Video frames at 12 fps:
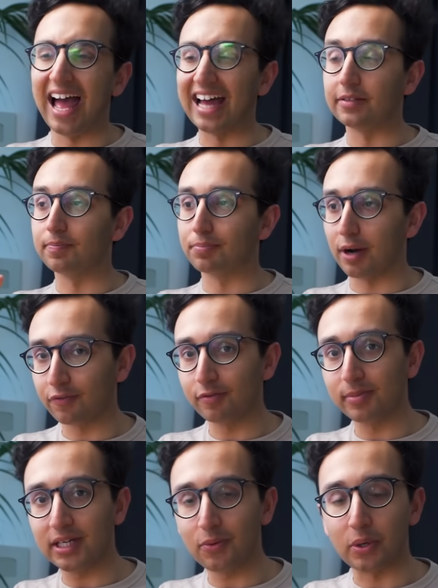And
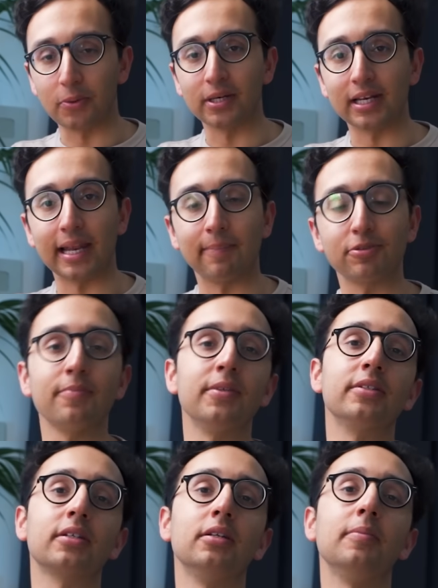preferably we want a laptop
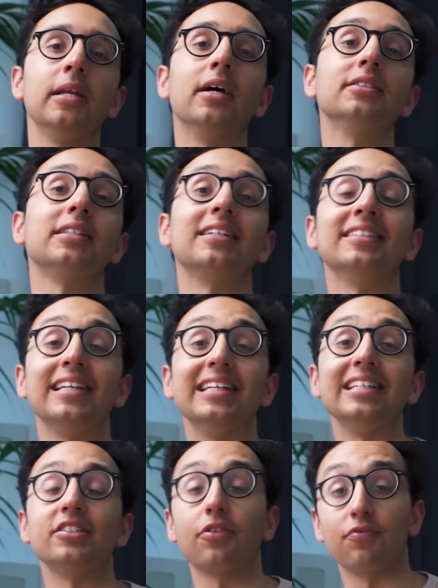that's gonna be lasting us at
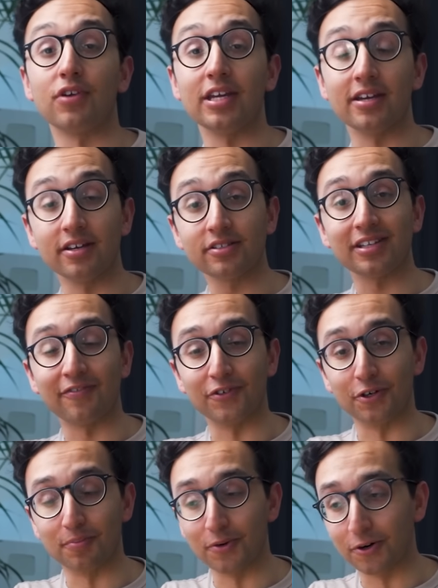least 3 years, if
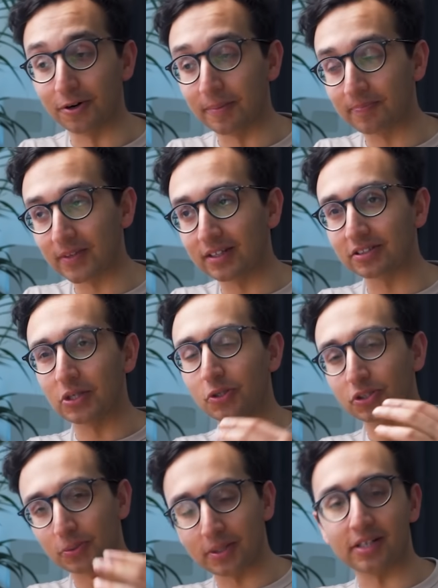not more. So you
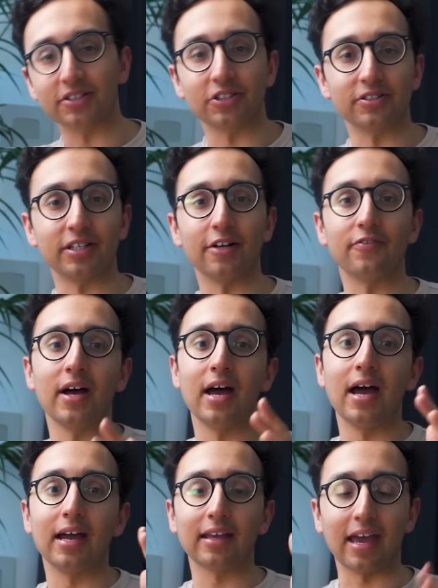also wanna ask yourself,
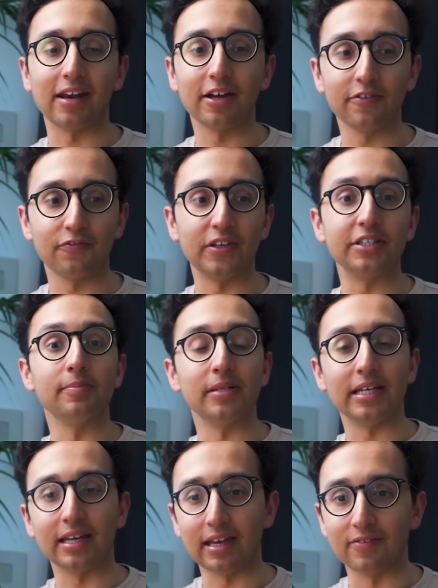can I
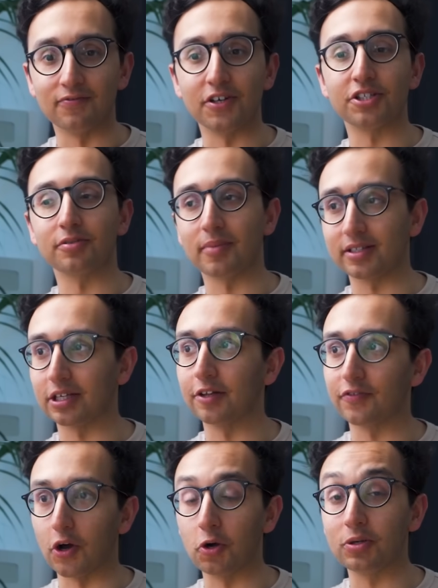feasibly envision
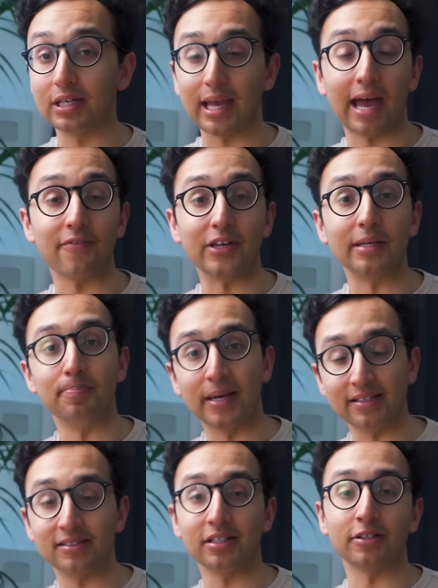myself only having
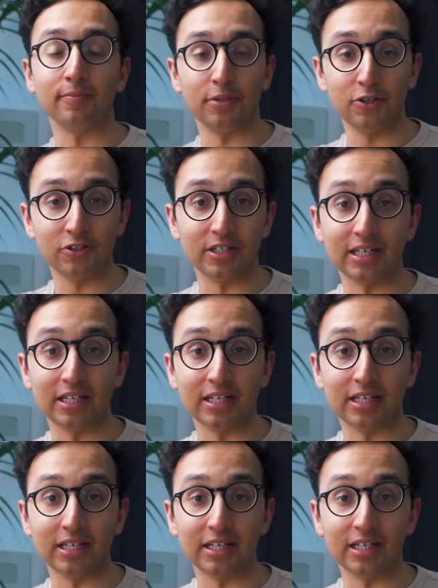basic computer